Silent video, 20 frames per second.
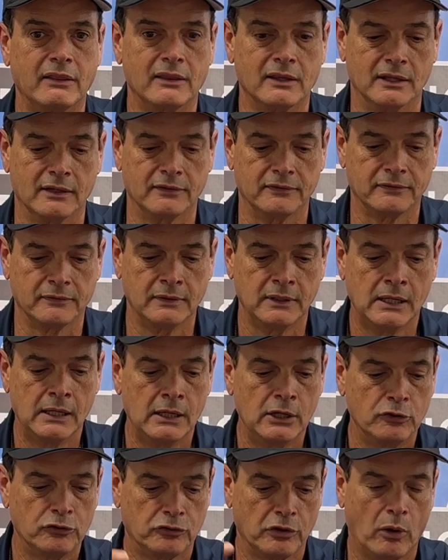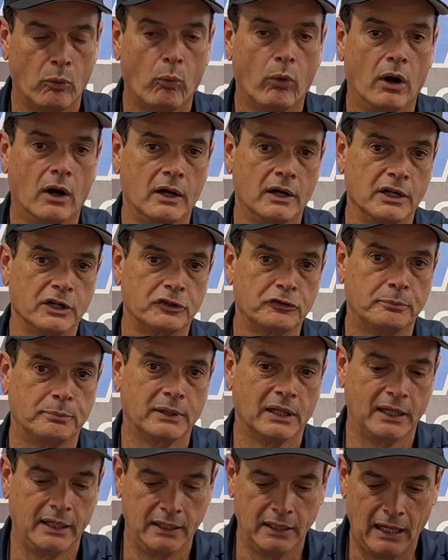this. So I wanted to
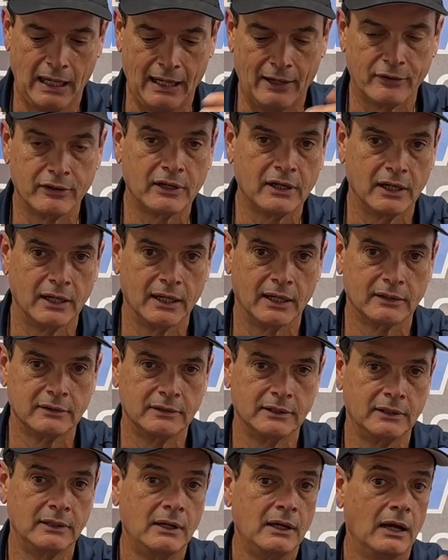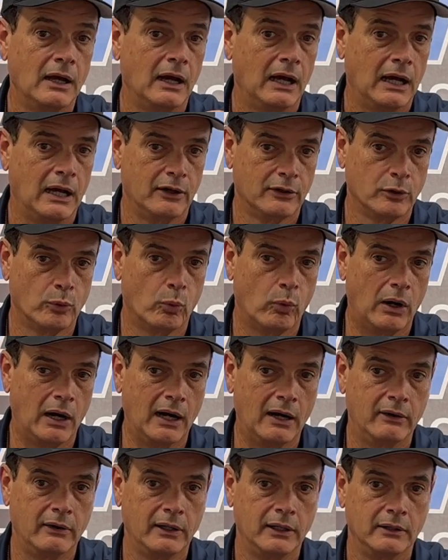explain how to connect it, how to
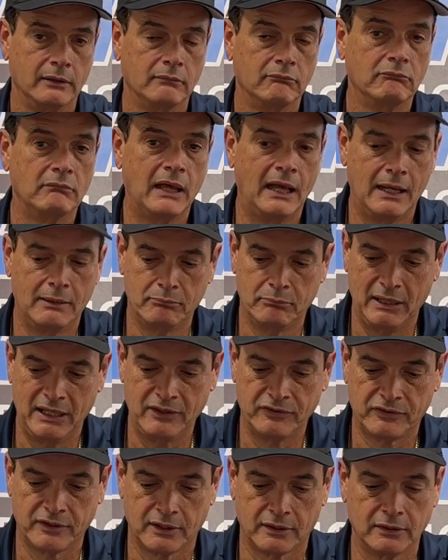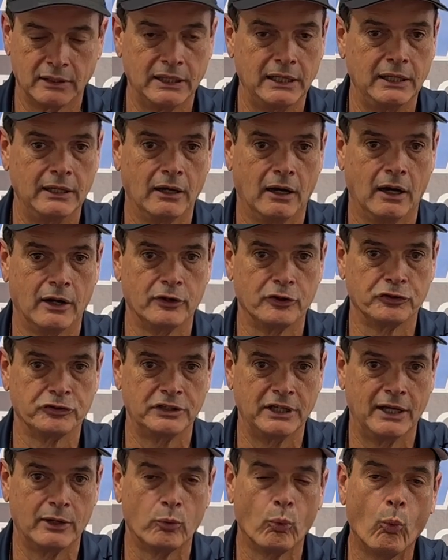wire it, and basically
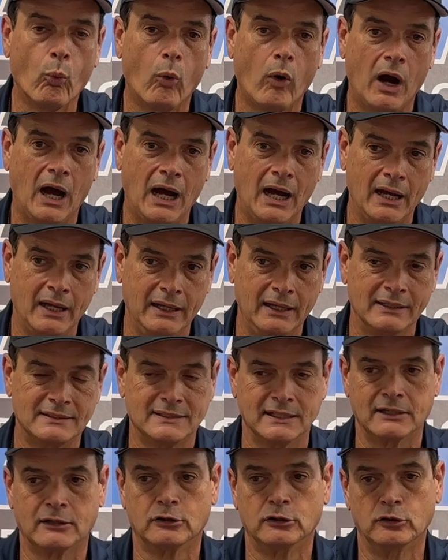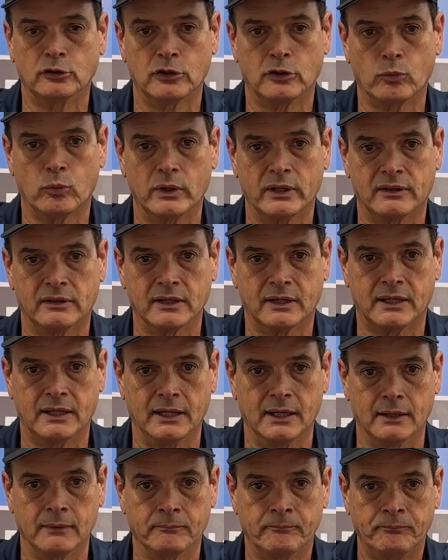understand why it's included with the
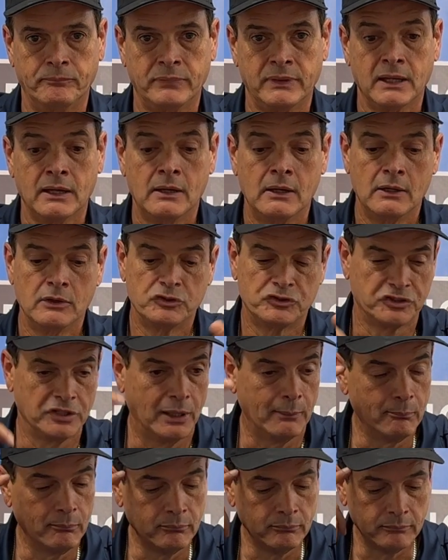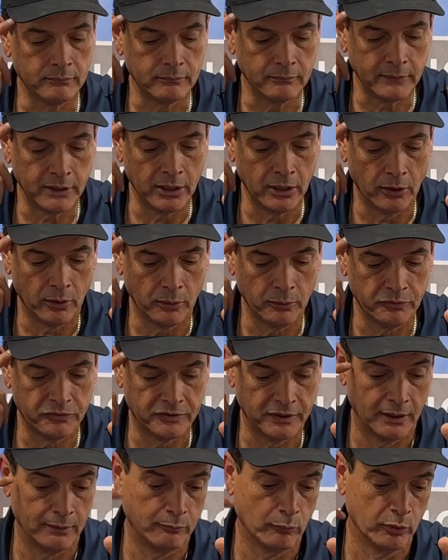kit. Some
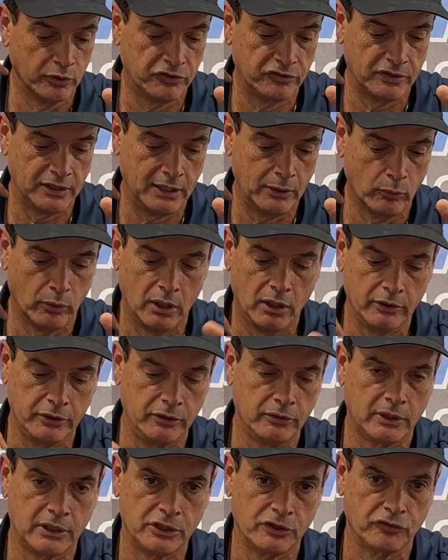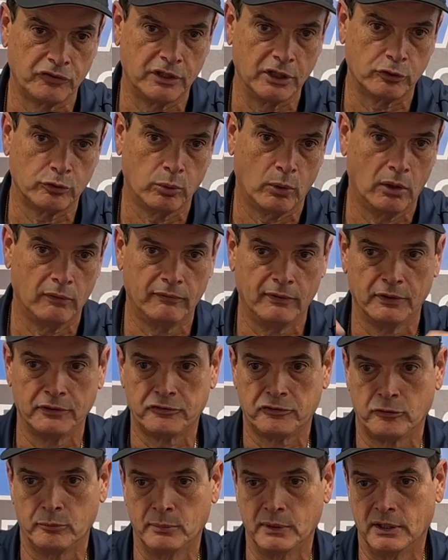would say, well, you can just get 12 volts
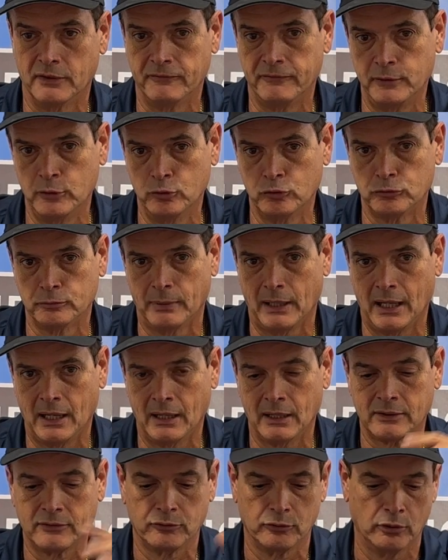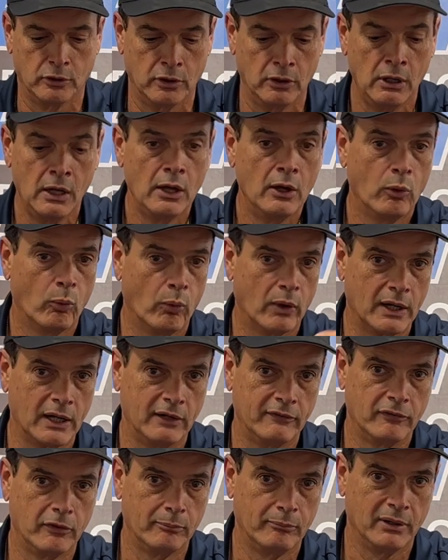from a fuse box or
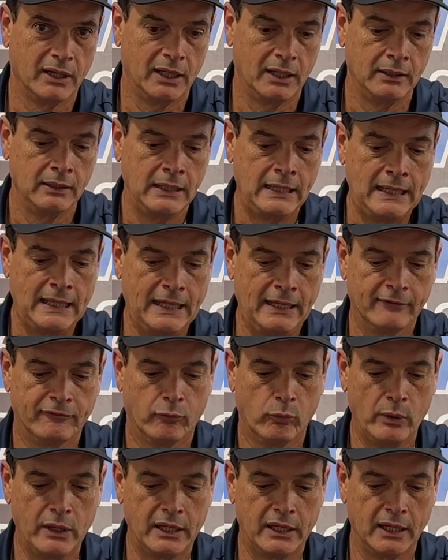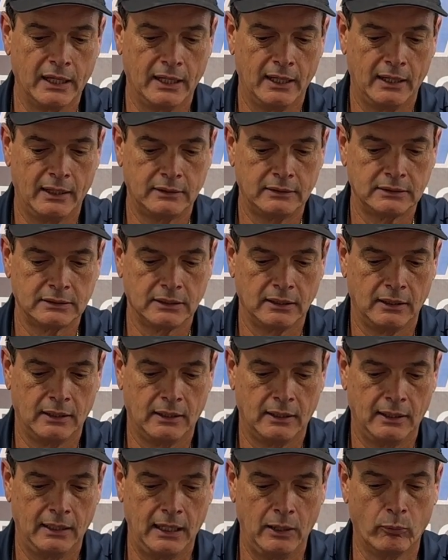whatever, but if we get,
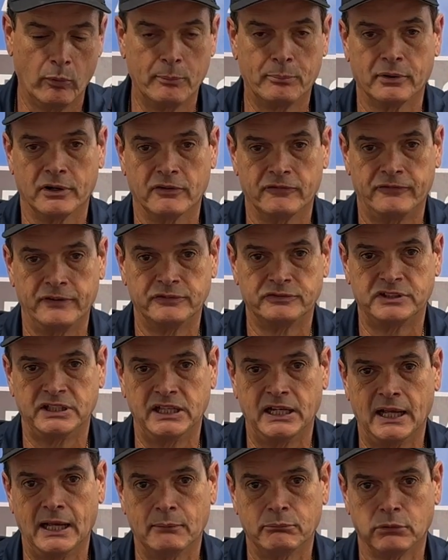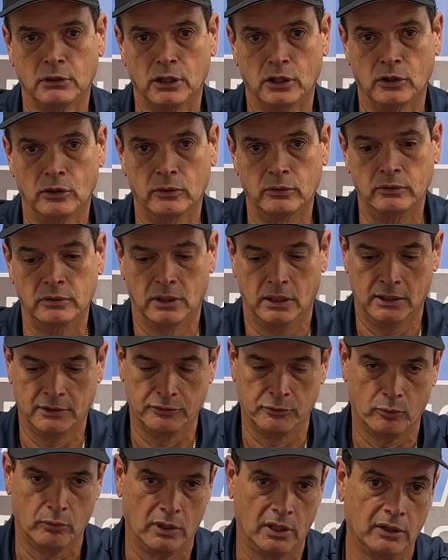and we put a 15 amp load on the
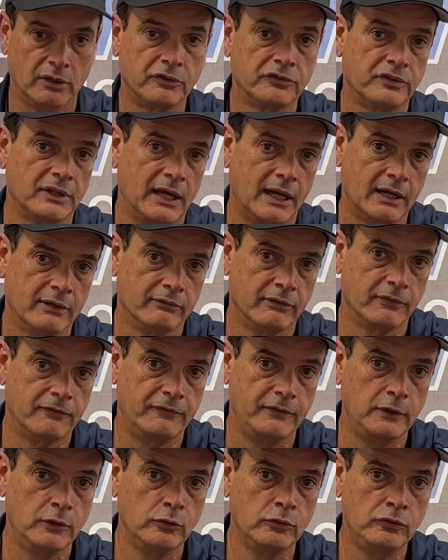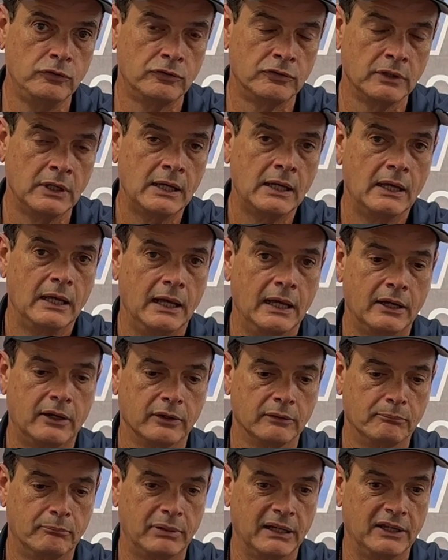wrong side of a fuse, it
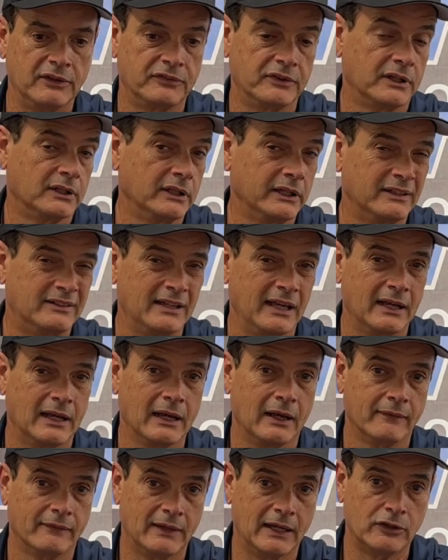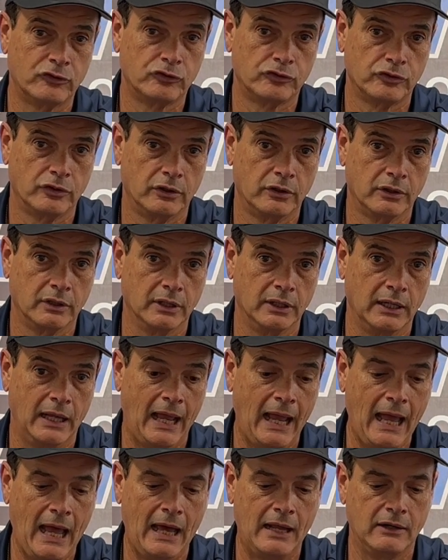could basically take out that circuit.
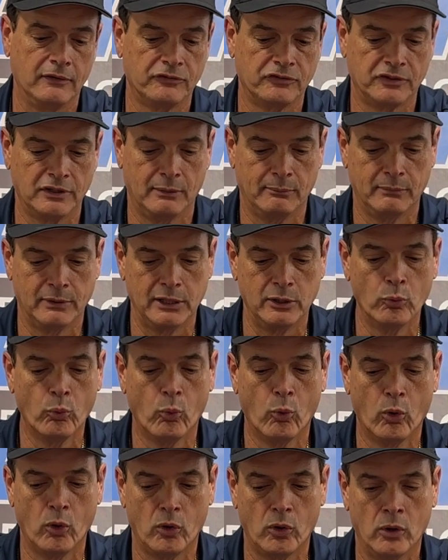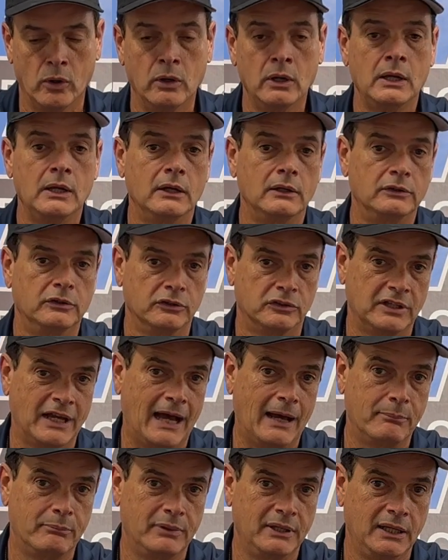And if somebody were to
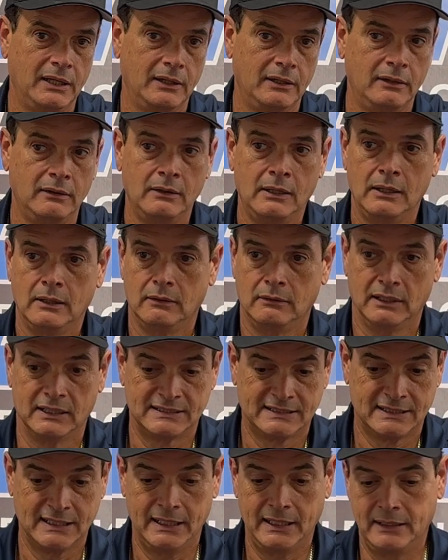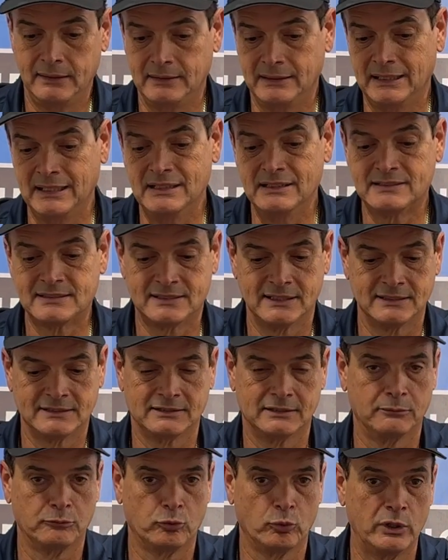tap in, let's say these
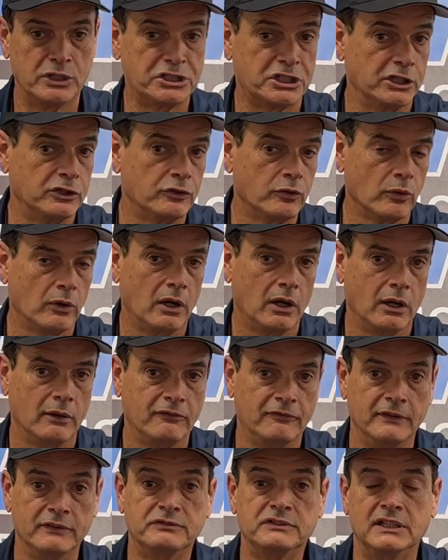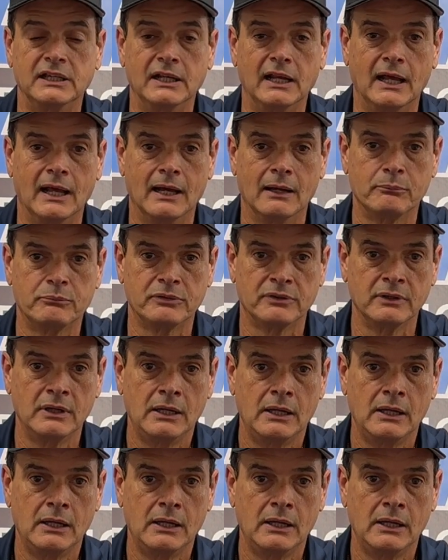systems which can draw 15 amps,